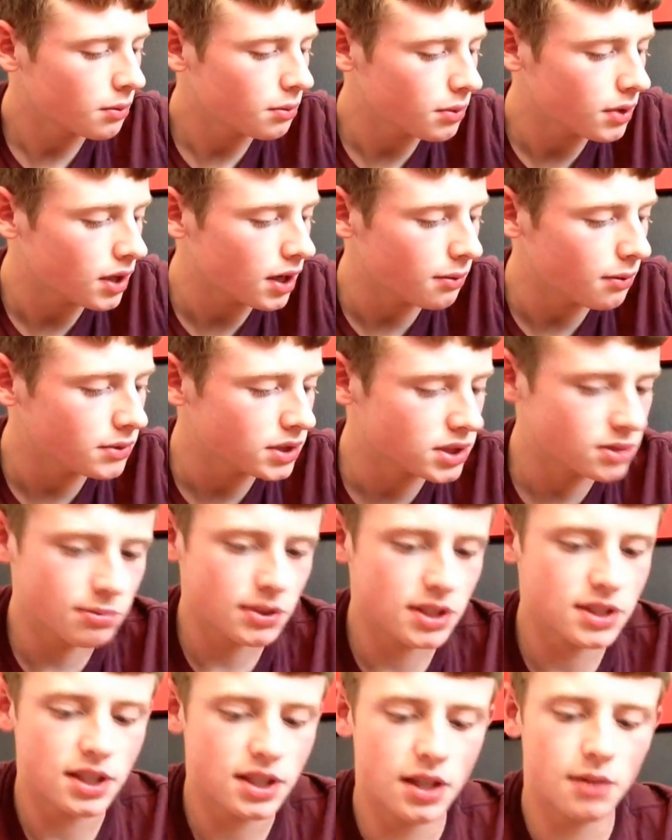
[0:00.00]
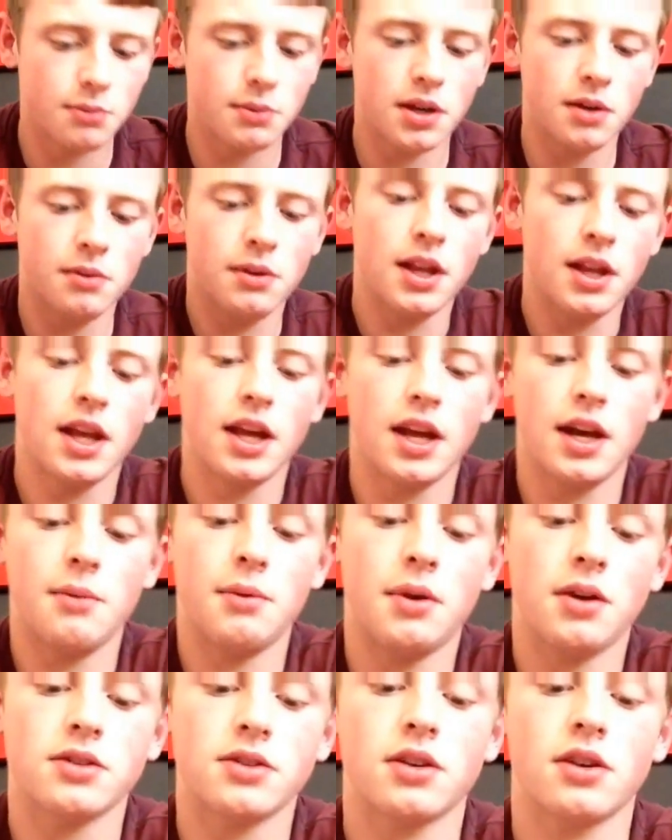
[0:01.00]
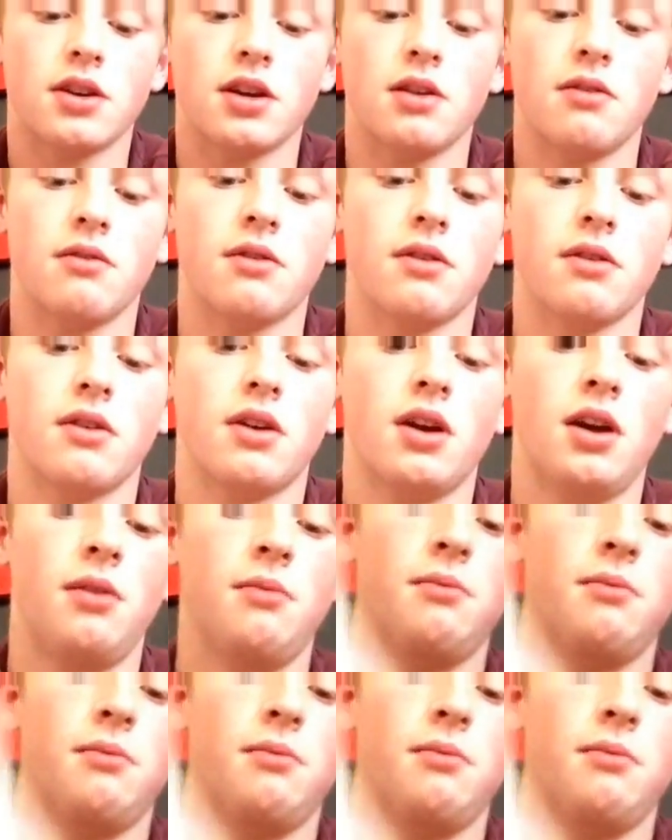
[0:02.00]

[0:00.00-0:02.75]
But I'm just mixing them up. I'm also going to um,